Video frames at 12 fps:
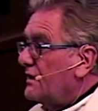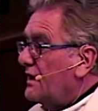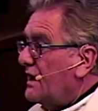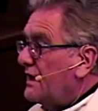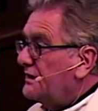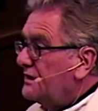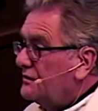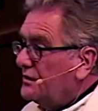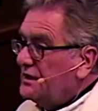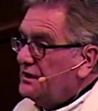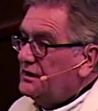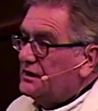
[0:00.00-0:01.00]
and in
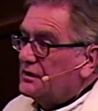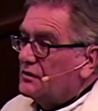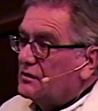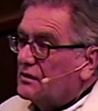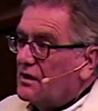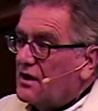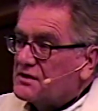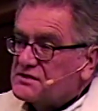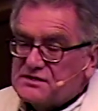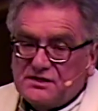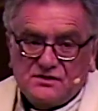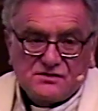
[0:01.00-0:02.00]
eating, our
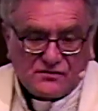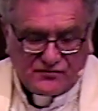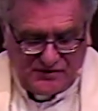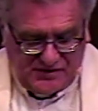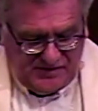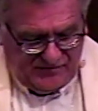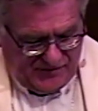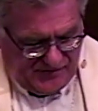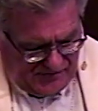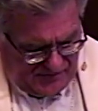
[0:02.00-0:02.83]
sins are forgiven.